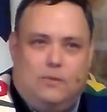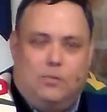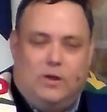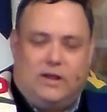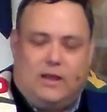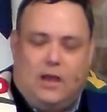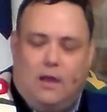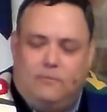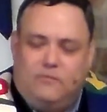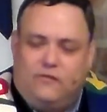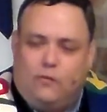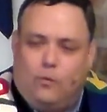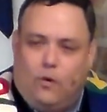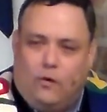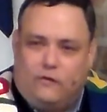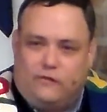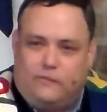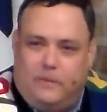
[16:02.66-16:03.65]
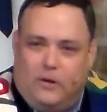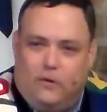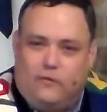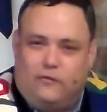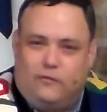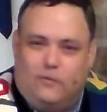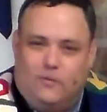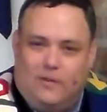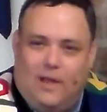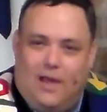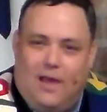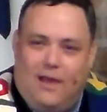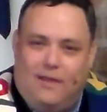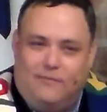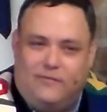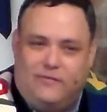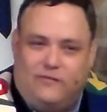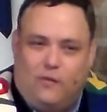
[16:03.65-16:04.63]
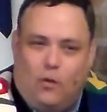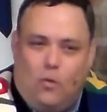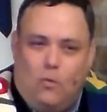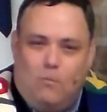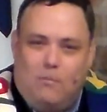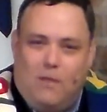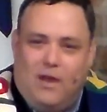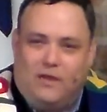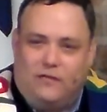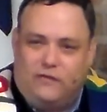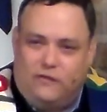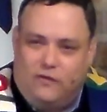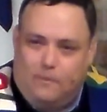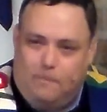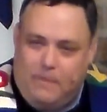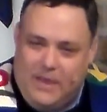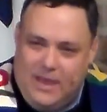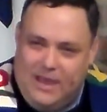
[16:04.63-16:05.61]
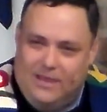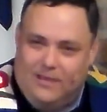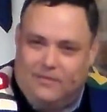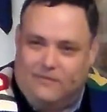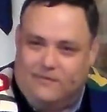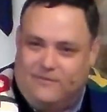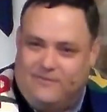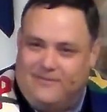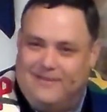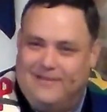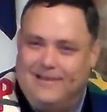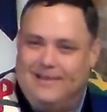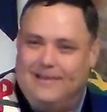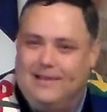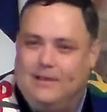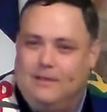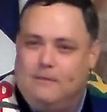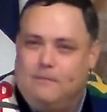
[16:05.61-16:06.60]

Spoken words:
And when it comes to our spiritual lives, so much depends